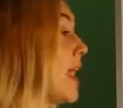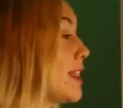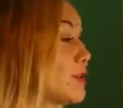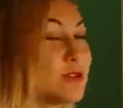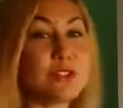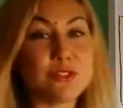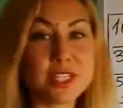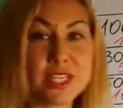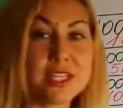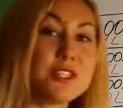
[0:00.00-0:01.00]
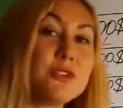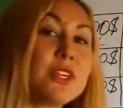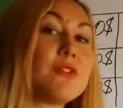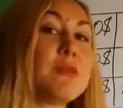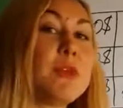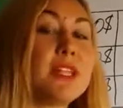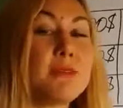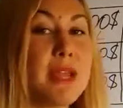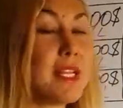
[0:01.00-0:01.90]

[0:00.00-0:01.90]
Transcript: And the good news here that you can repeat it